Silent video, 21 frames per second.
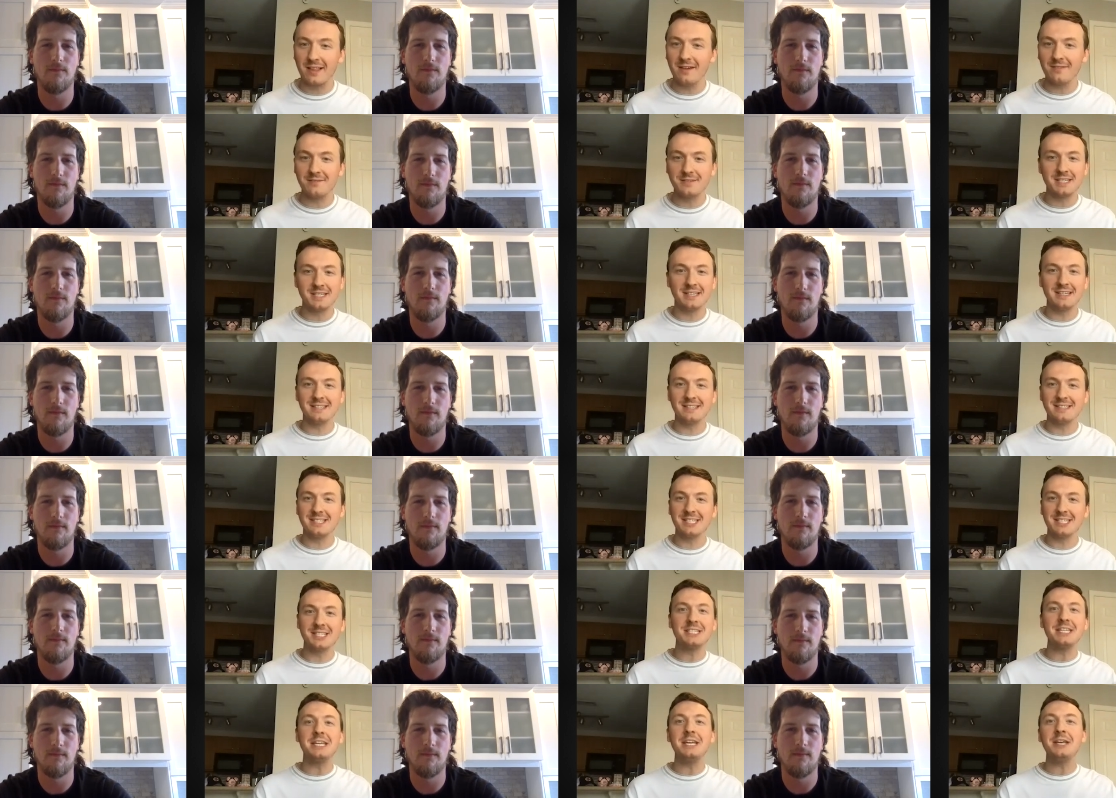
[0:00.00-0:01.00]
Speaker 1: love to
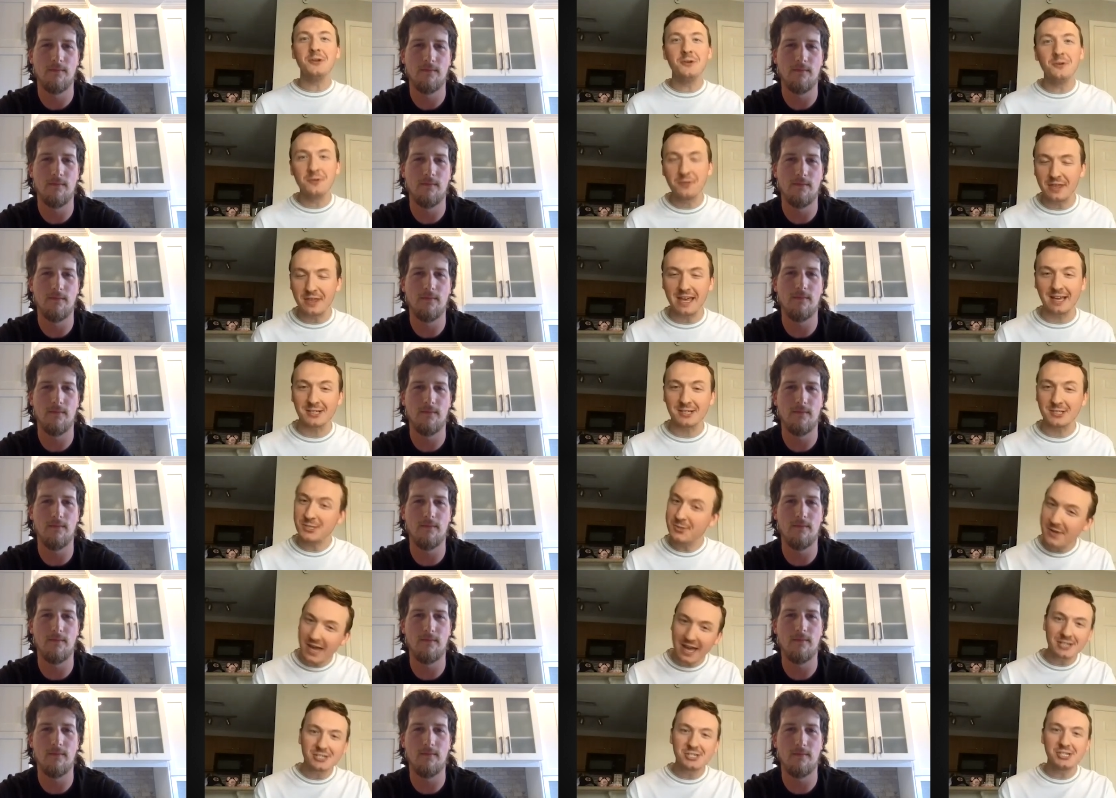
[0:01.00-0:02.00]
to see new things.
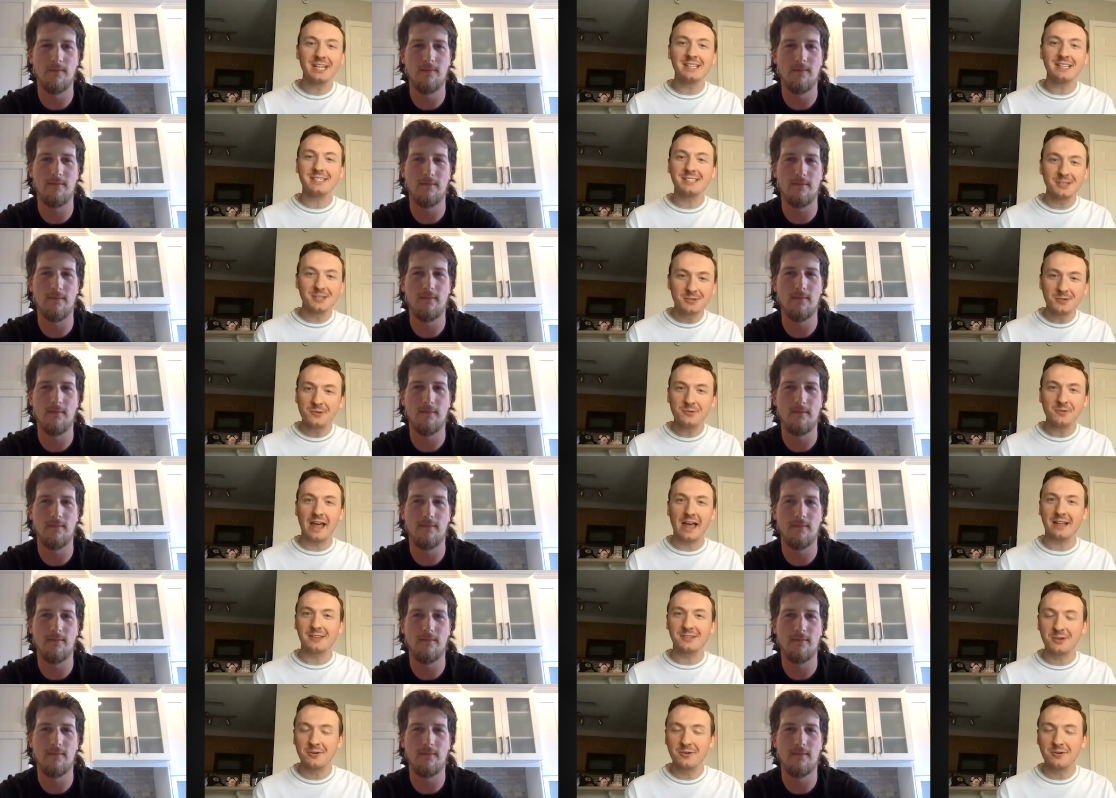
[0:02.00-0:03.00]
You got a chance to do
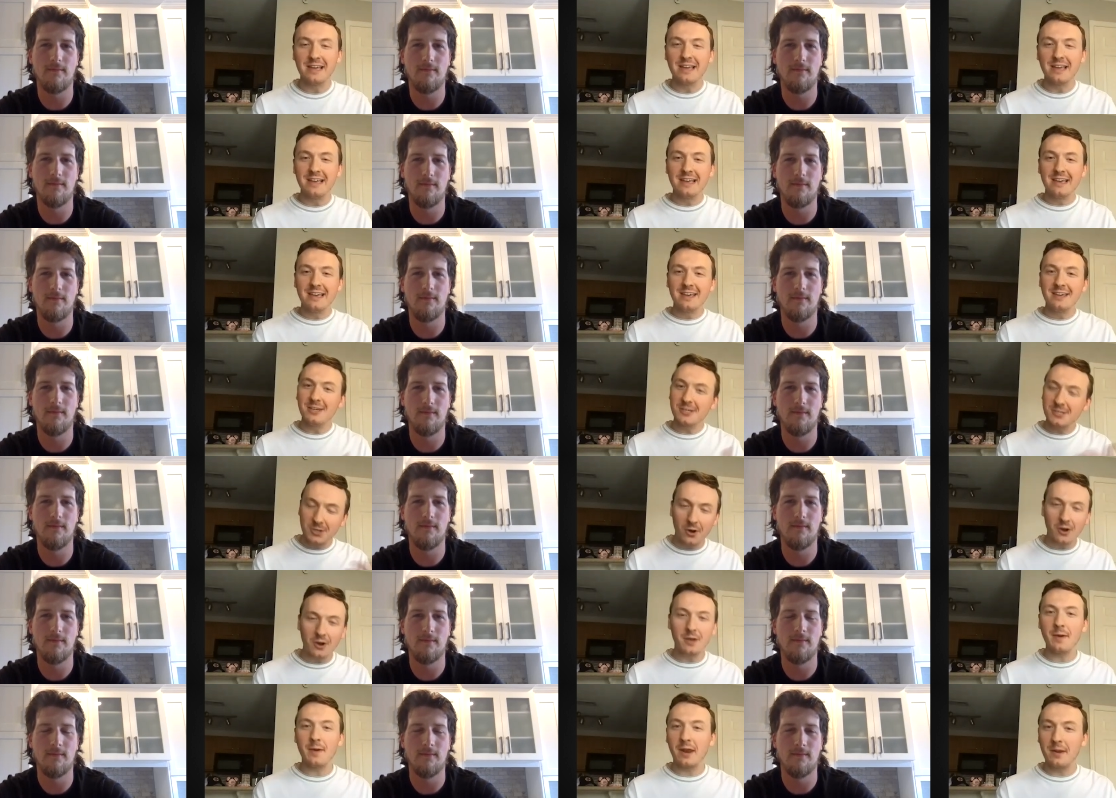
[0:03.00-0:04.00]
that. So you
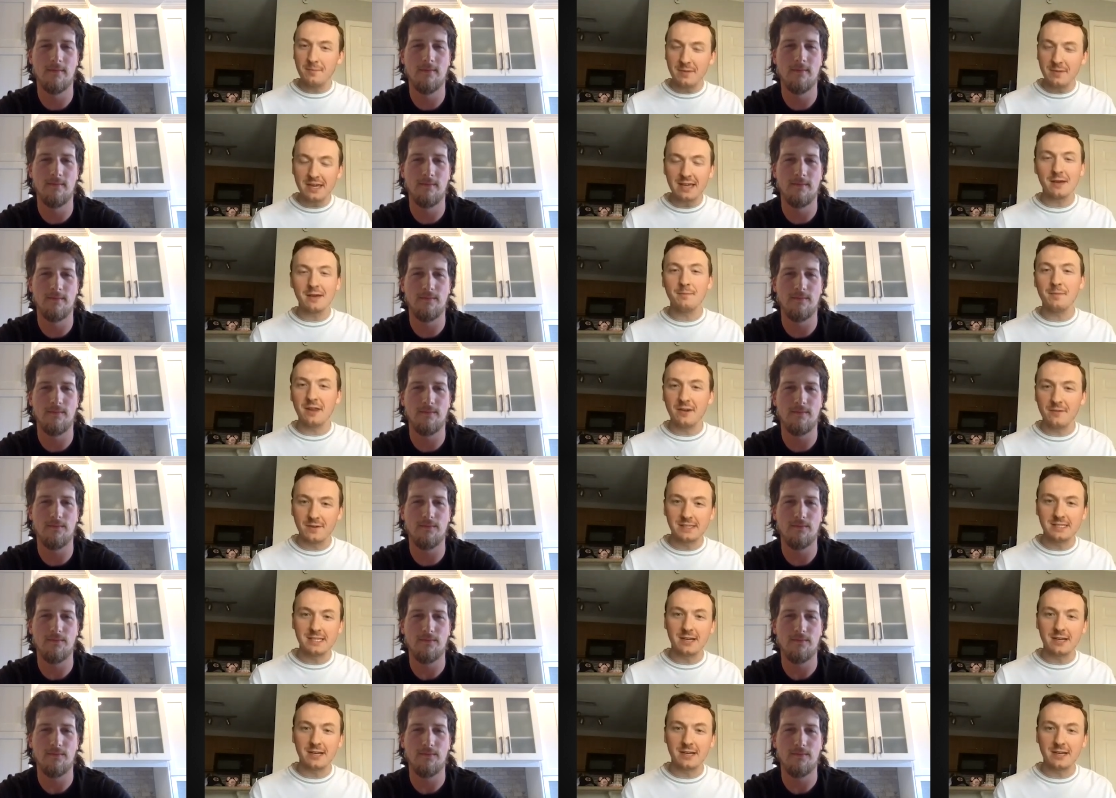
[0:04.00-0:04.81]
talk about it being a bit of a